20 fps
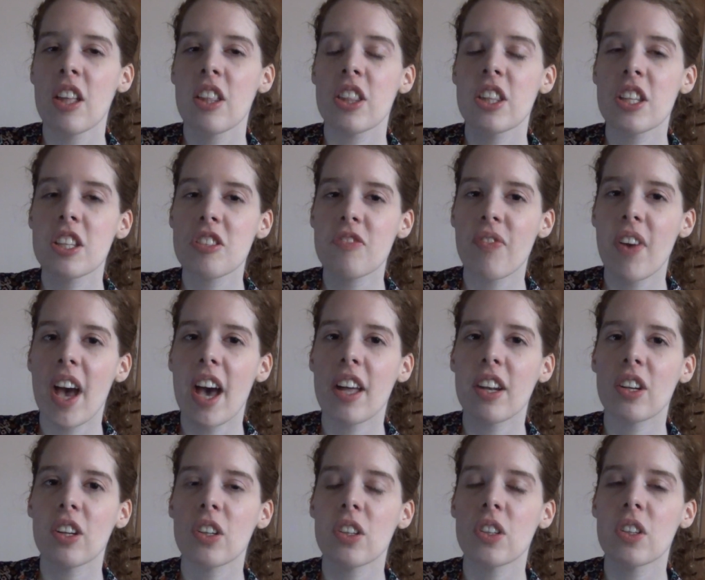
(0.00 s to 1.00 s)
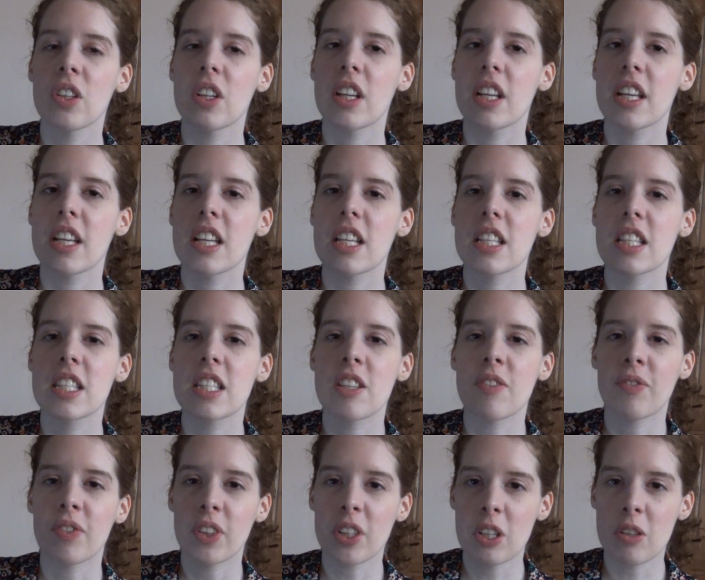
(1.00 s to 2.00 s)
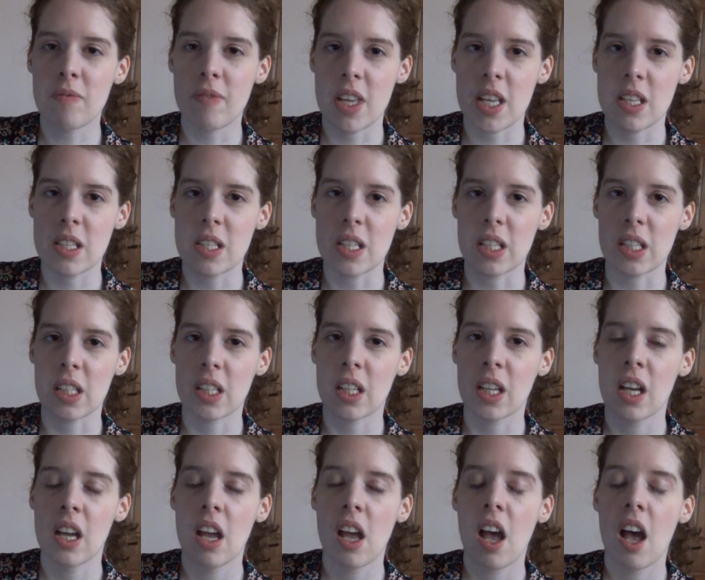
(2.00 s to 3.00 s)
This pattern is simply amazing.